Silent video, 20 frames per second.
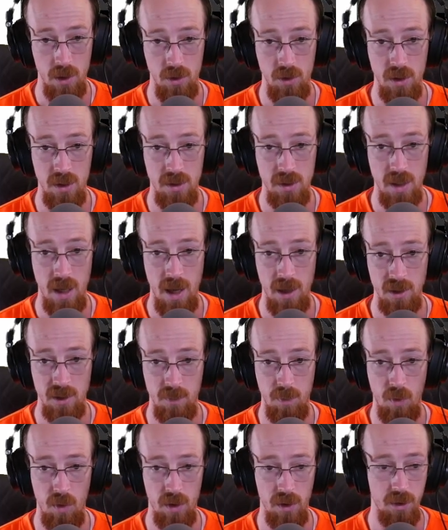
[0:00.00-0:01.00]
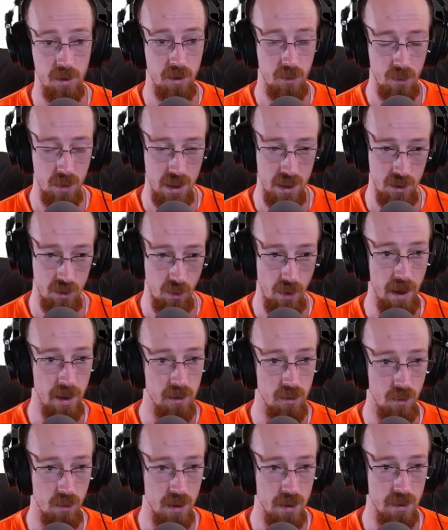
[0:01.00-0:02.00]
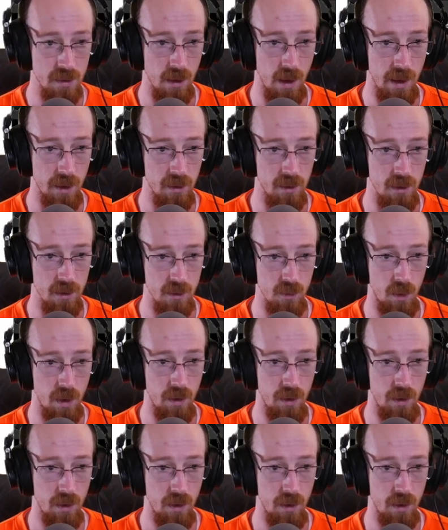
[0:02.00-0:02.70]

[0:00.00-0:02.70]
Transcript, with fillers: And you need to export three directories like this.